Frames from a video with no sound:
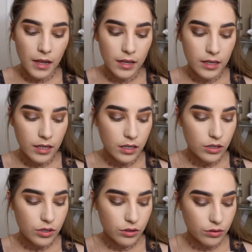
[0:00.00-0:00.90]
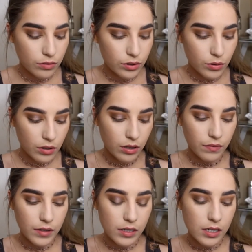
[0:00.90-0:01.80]
And then to sort
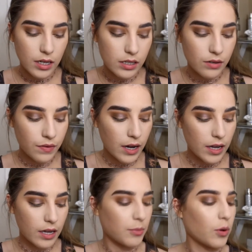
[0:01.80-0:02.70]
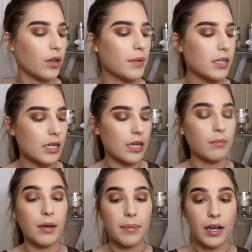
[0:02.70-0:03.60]
of intensify it, I'm going to be taking
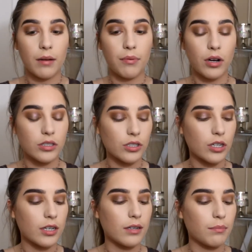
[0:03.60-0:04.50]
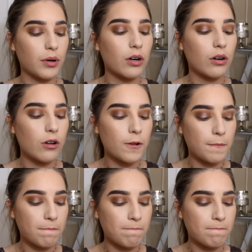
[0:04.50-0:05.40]
my Becca bronzer in
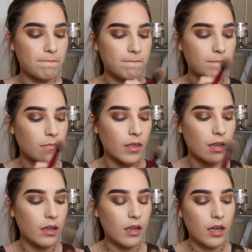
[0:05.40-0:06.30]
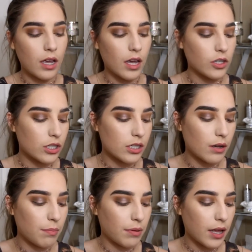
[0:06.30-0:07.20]
Pearl and
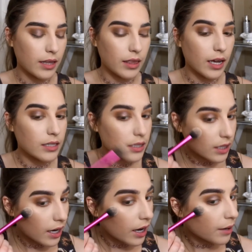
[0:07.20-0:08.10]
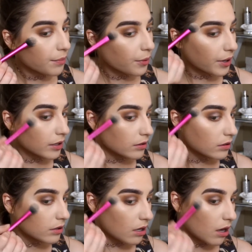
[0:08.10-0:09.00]
just applying that to the high
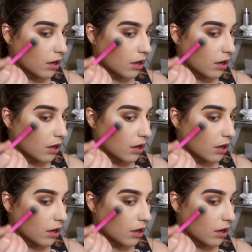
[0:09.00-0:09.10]
points.